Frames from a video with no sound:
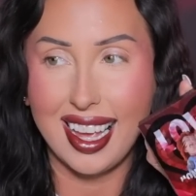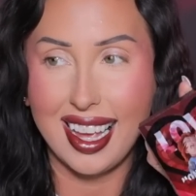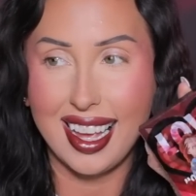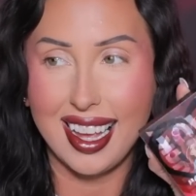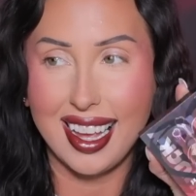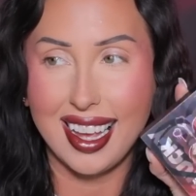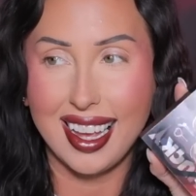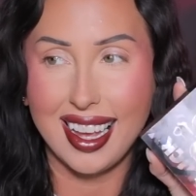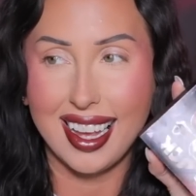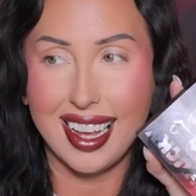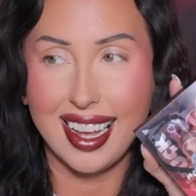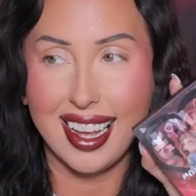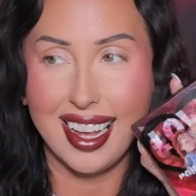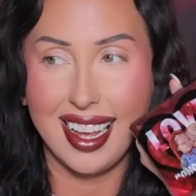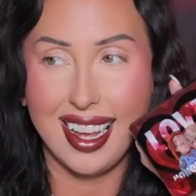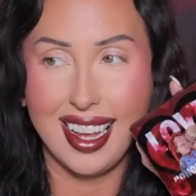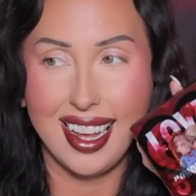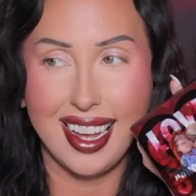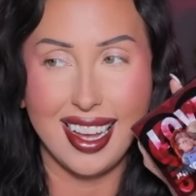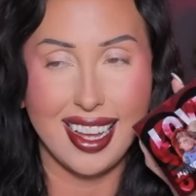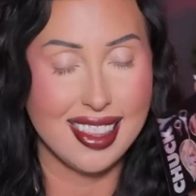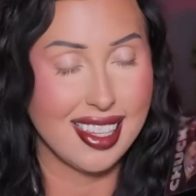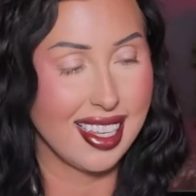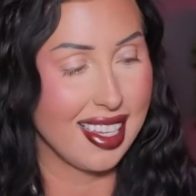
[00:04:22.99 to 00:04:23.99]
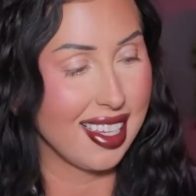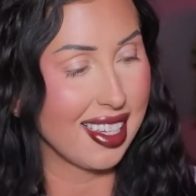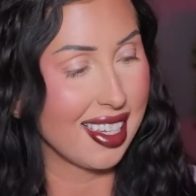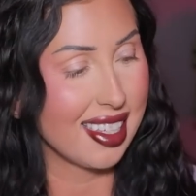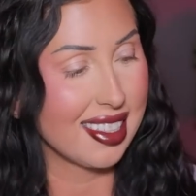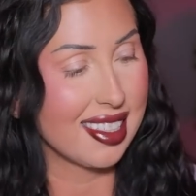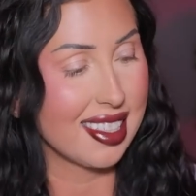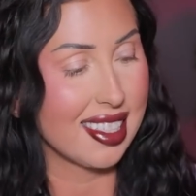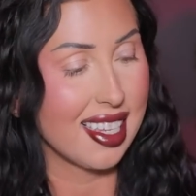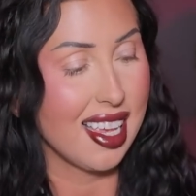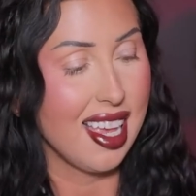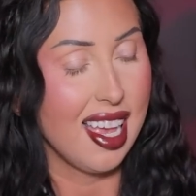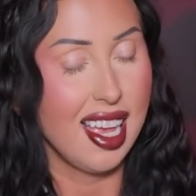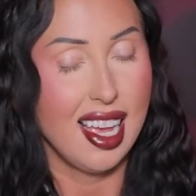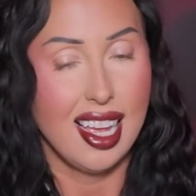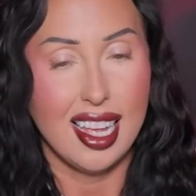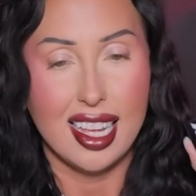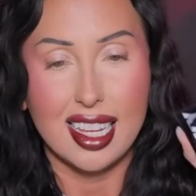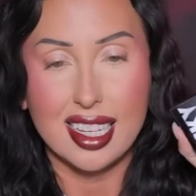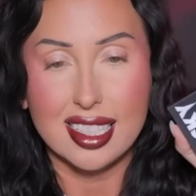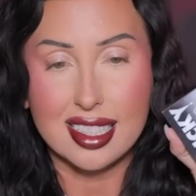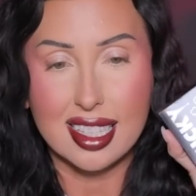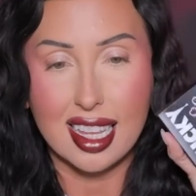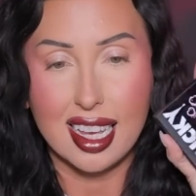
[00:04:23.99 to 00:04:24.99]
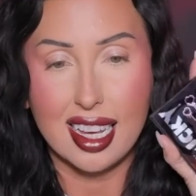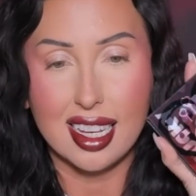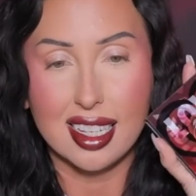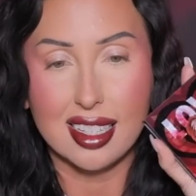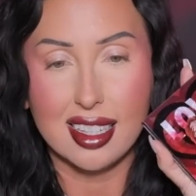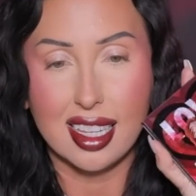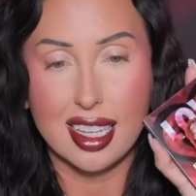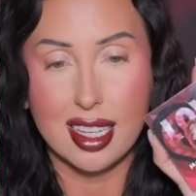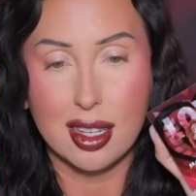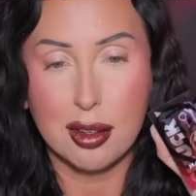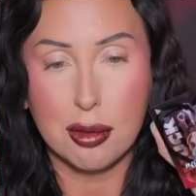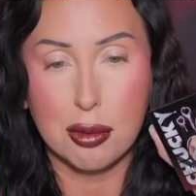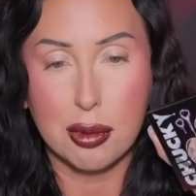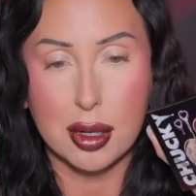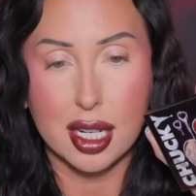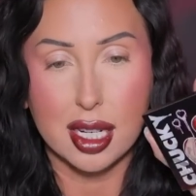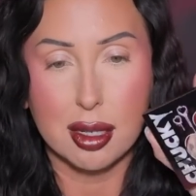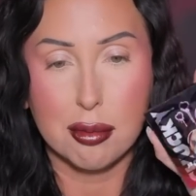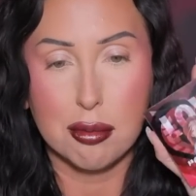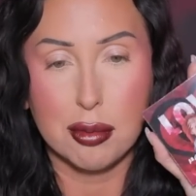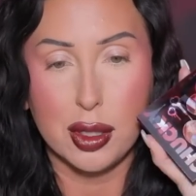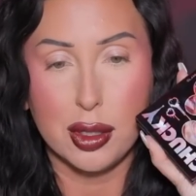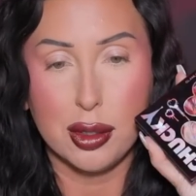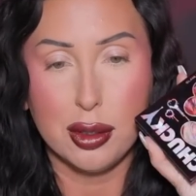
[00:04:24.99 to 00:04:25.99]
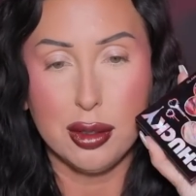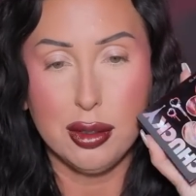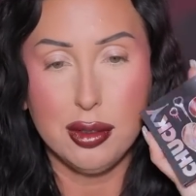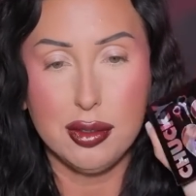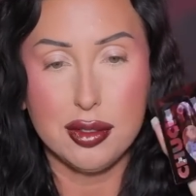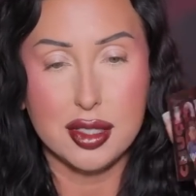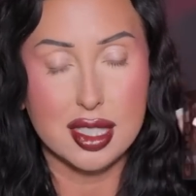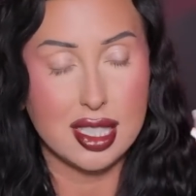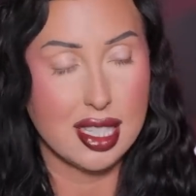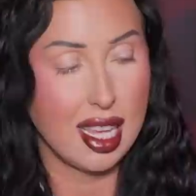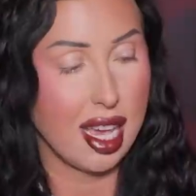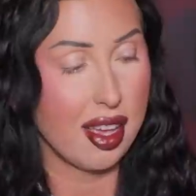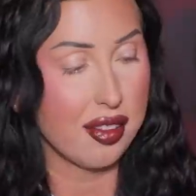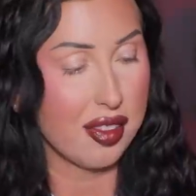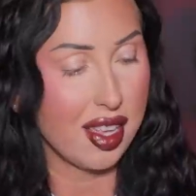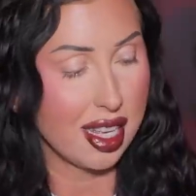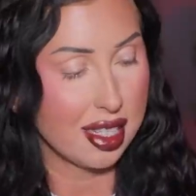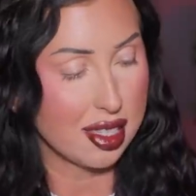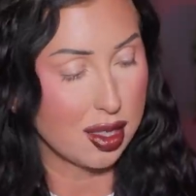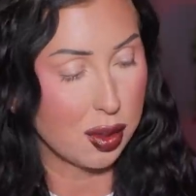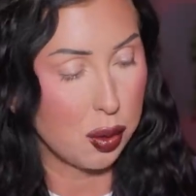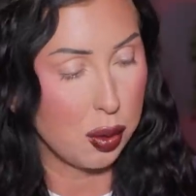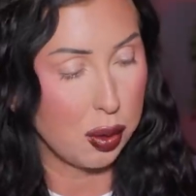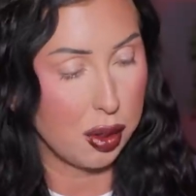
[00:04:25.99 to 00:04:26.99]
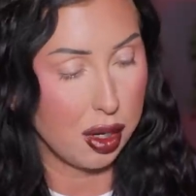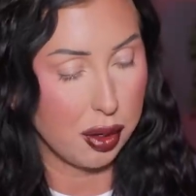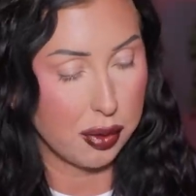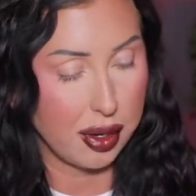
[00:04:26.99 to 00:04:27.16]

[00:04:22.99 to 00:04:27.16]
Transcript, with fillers: Ah, ha, ha. Like it's, is that like where it moves? Yeah, that's cool.